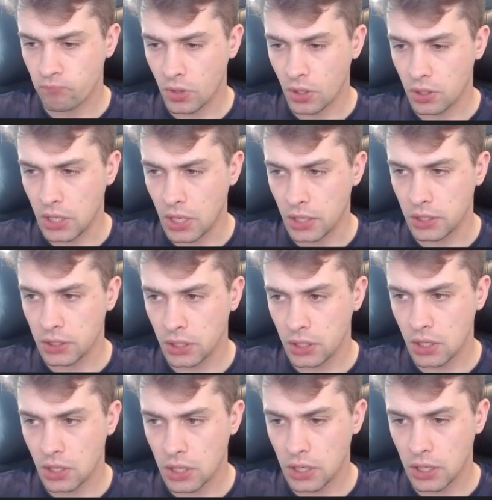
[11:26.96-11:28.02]
yeah, in here
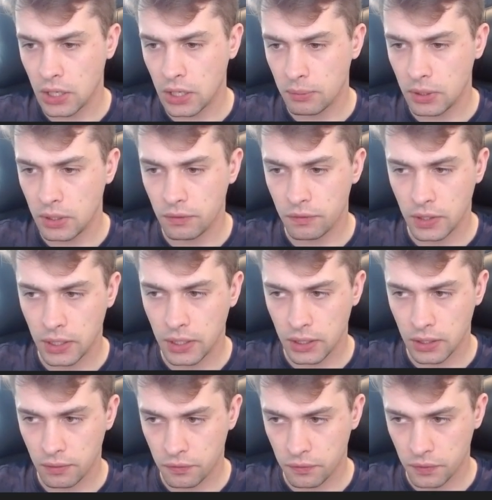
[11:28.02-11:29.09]
I believe I have
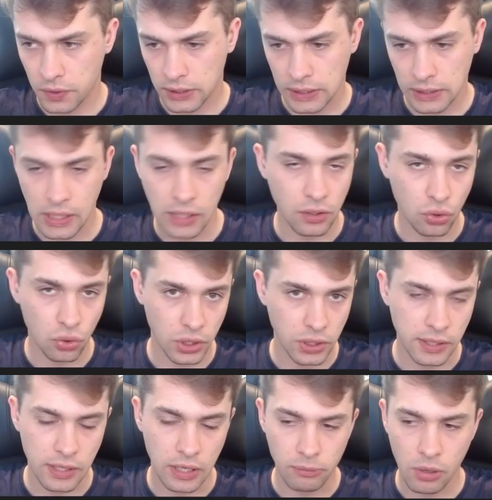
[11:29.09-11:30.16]
yet another
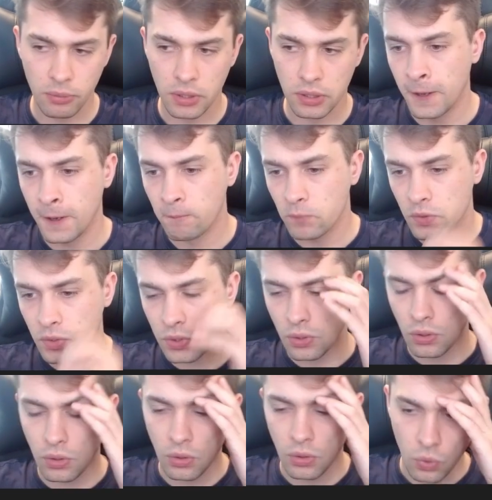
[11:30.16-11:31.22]
critical moment.
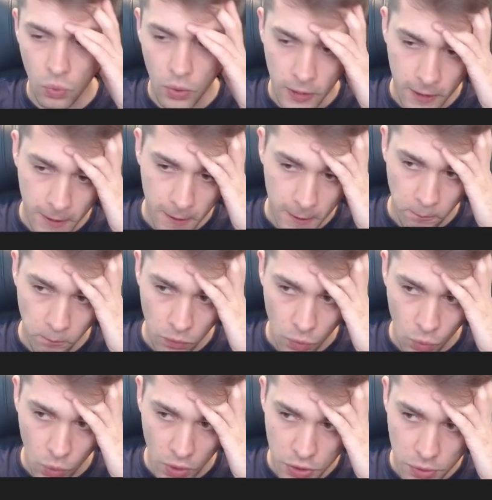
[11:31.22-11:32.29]
So
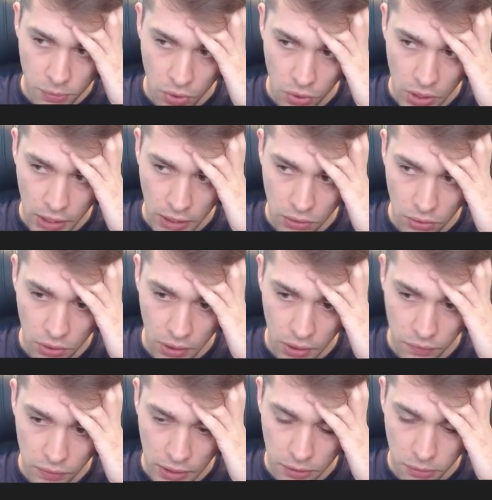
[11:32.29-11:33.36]
once more, I don't have
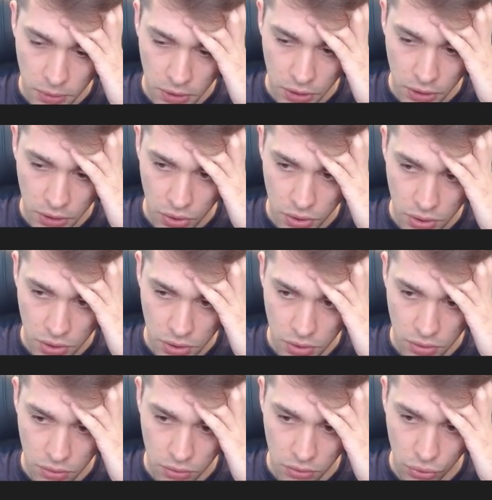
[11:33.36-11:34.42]
that many choices
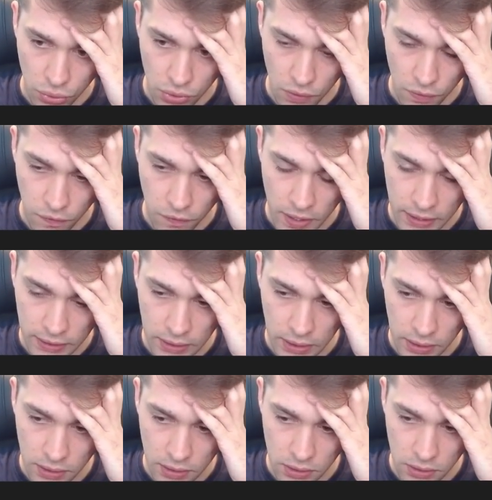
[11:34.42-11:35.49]
due to the fact
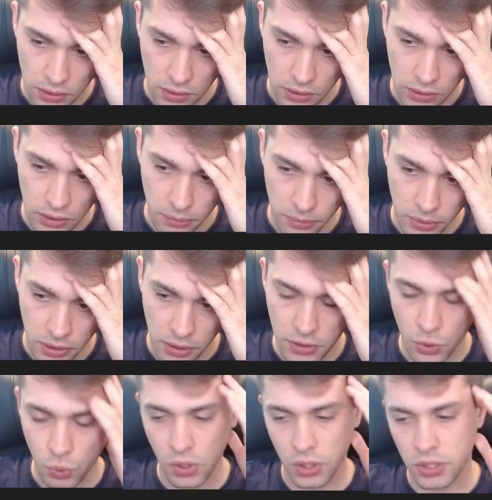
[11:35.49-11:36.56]
that the b8
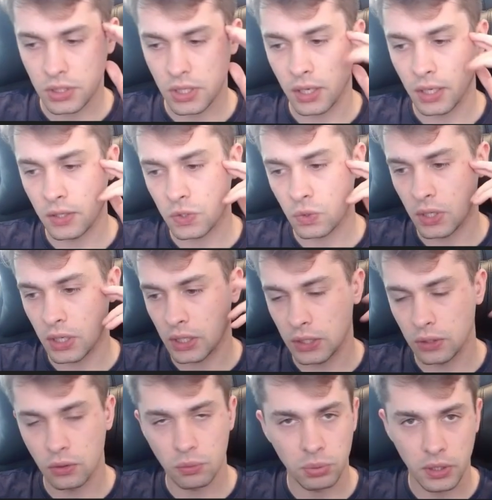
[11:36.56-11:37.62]
square is taken, so I
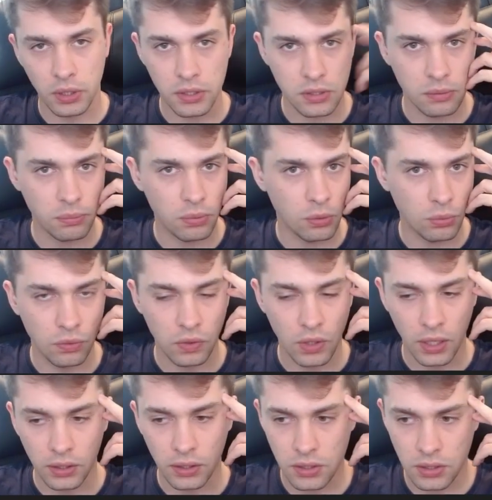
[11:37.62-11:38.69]
cannot play a simple move like
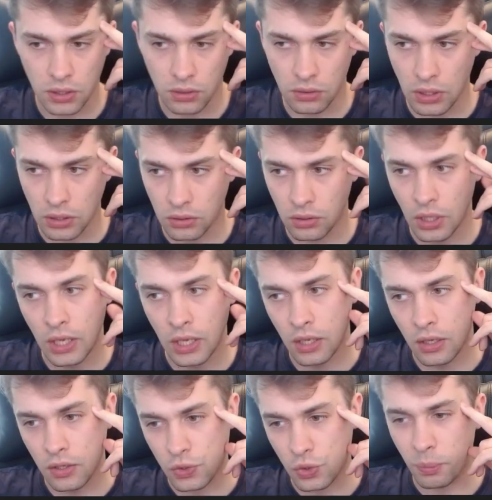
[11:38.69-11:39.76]
this and
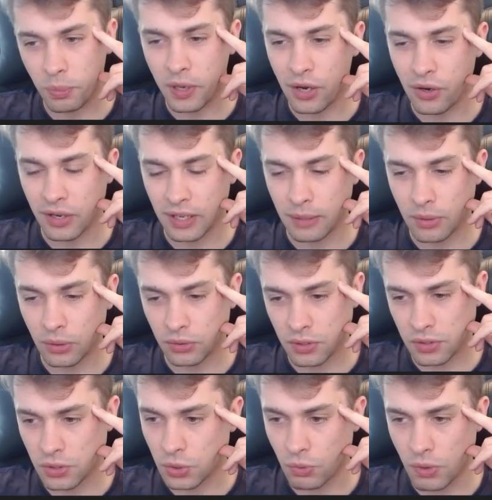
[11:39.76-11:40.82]
stop caring about the
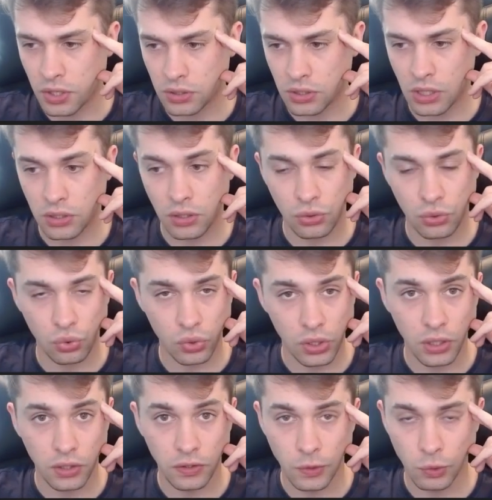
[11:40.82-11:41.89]
situation. I need to really
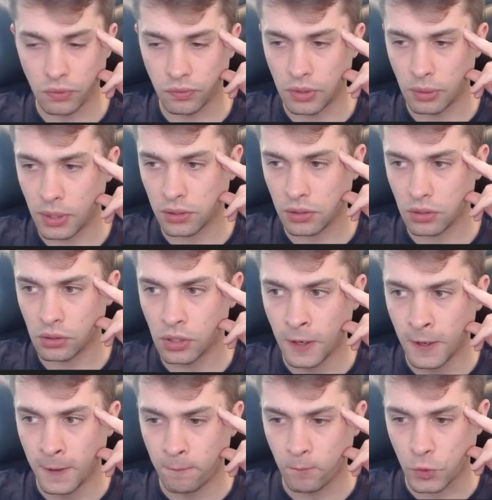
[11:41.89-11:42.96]
deal with the matter.
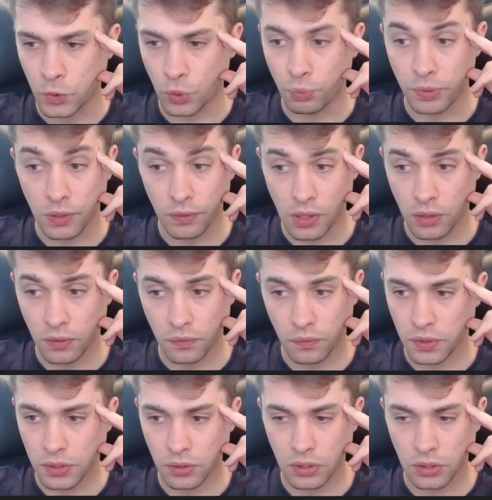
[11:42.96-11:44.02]
So b5 is
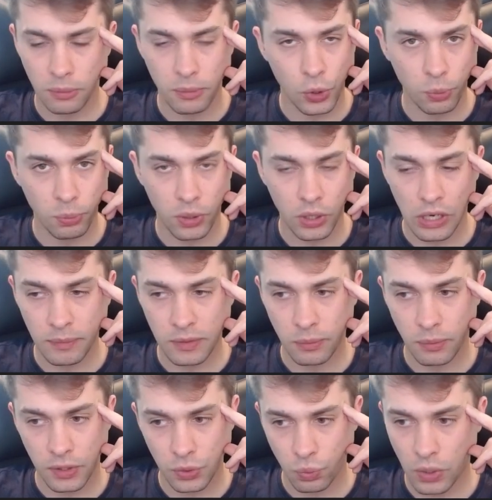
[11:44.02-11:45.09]
on the menu perhaps,
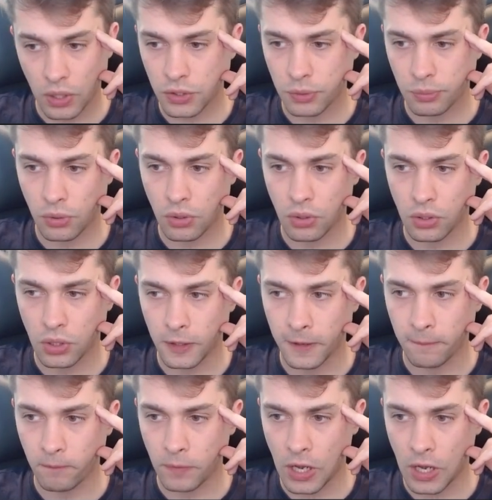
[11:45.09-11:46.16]
but once more,
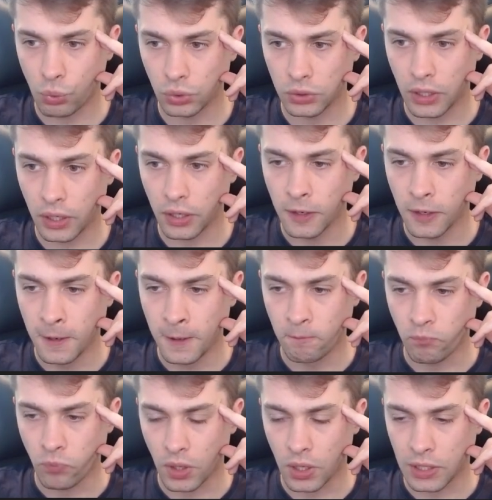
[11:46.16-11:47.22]
how would I
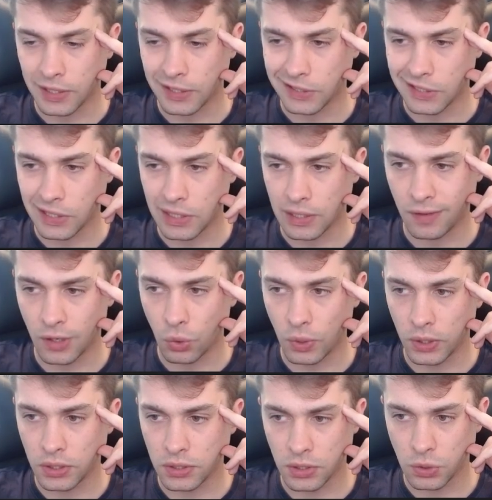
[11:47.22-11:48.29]
then evaluate the
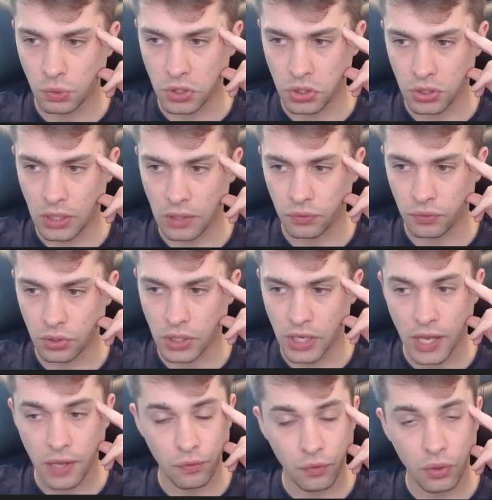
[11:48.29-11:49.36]
situation after
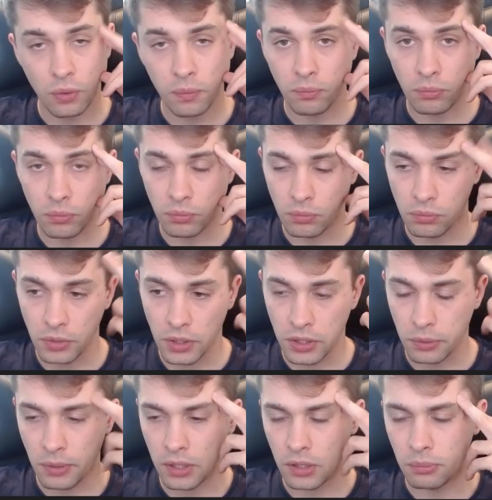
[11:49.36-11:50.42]
a4? It
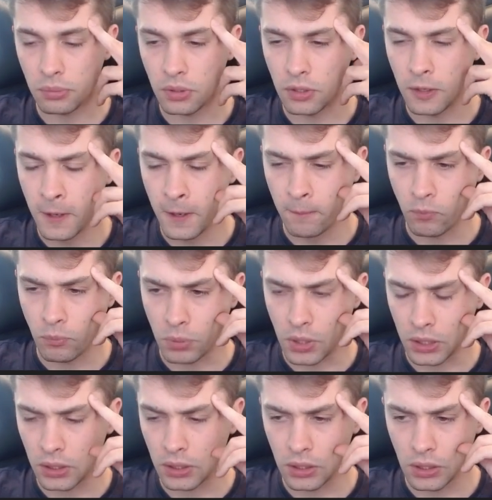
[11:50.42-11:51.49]
might be
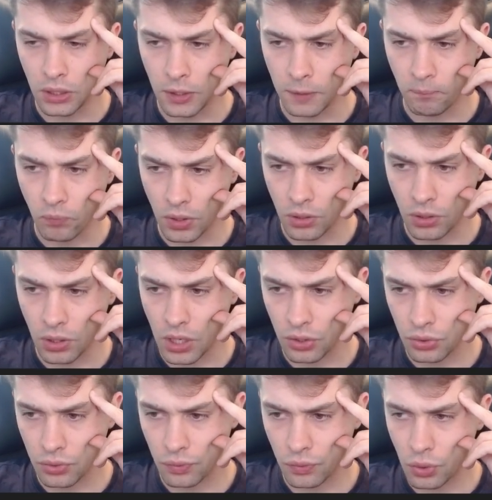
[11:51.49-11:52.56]
practically hard
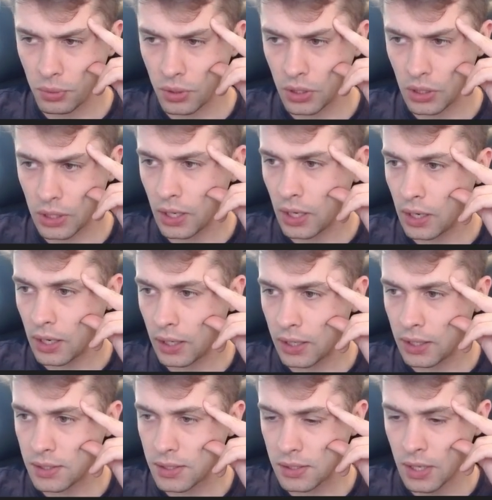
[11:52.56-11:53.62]
for me, I
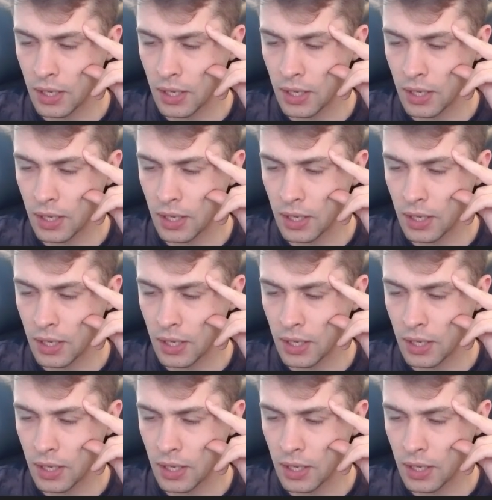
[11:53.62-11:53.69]
guess.